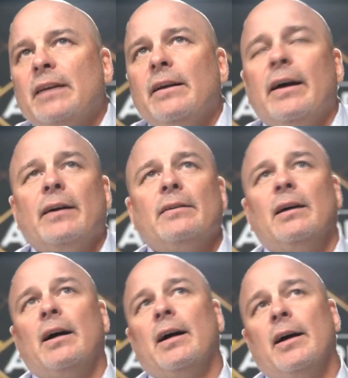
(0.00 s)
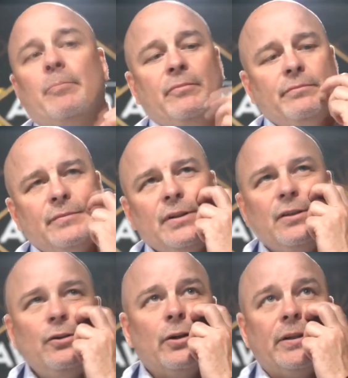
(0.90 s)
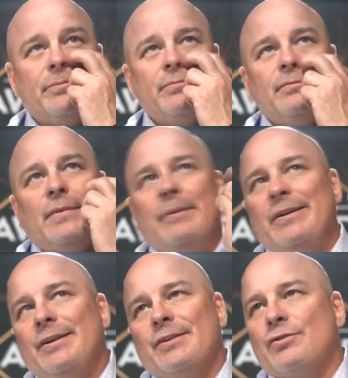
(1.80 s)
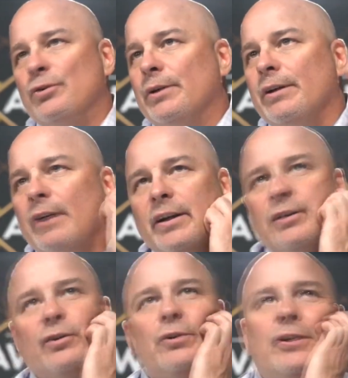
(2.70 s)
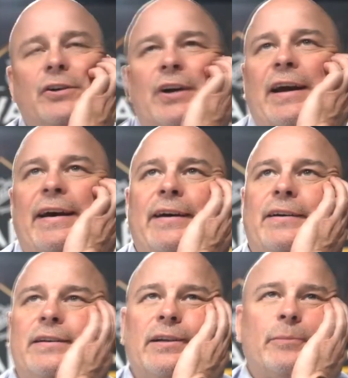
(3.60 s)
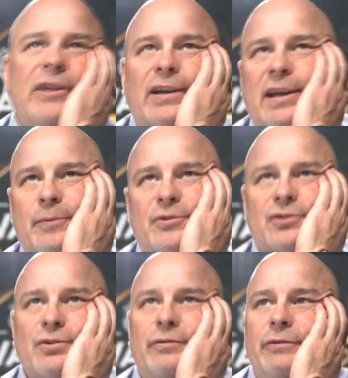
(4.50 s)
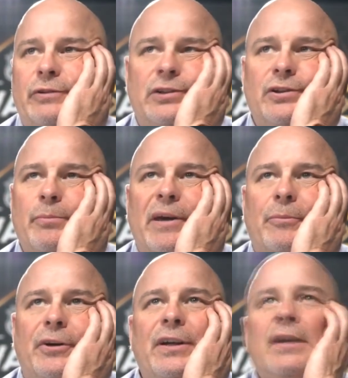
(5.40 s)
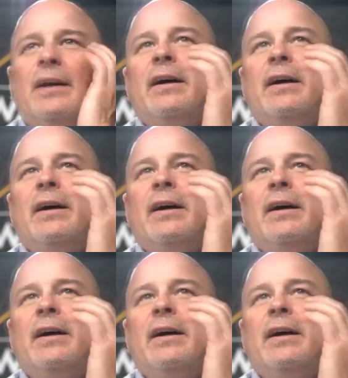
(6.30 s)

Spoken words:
Yeah, you do it. I mean, you just do it, right? You do it in your head, and I mean, the games are so vivid in your memory.